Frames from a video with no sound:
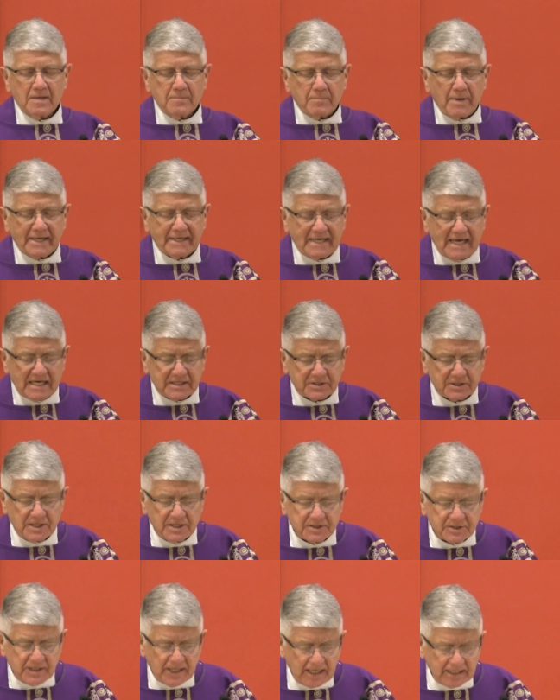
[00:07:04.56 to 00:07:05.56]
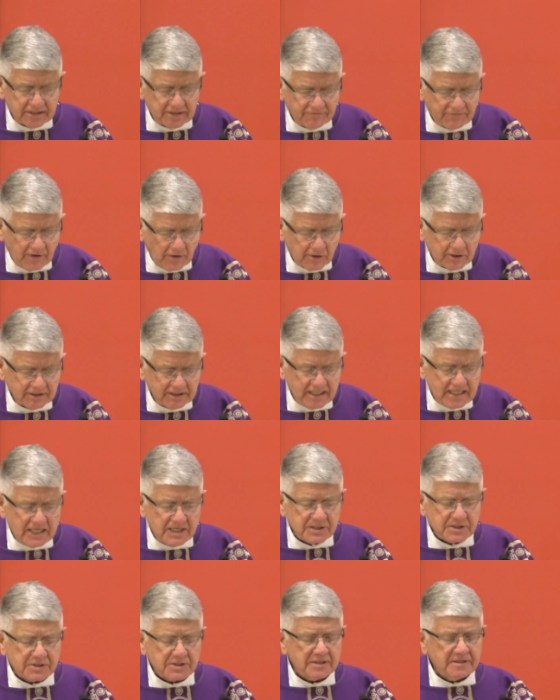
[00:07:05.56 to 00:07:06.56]
My guess is that at the very
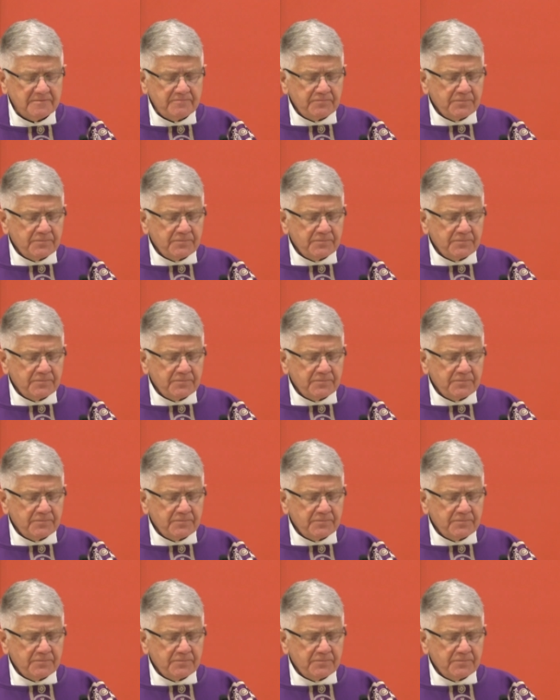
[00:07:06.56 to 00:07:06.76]
least,